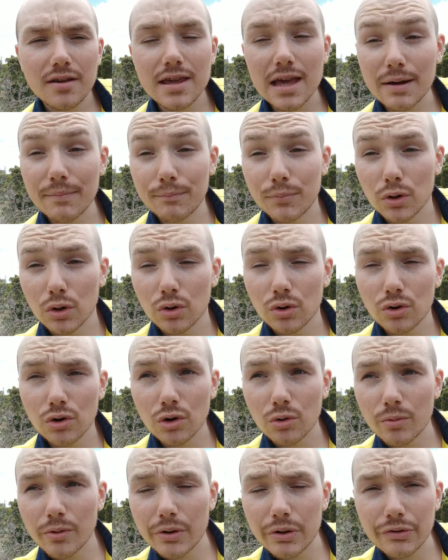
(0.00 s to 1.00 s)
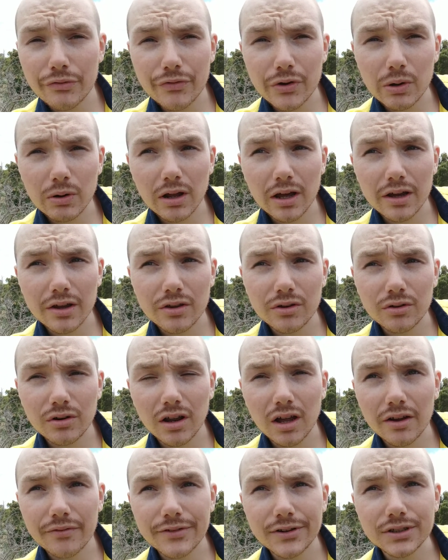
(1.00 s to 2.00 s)
get bored, or will you feel like your
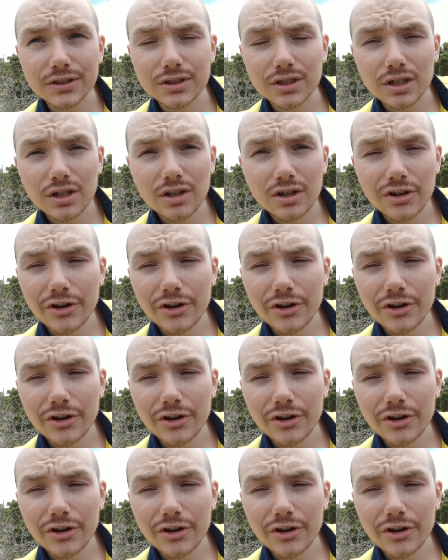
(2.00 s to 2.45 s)
life is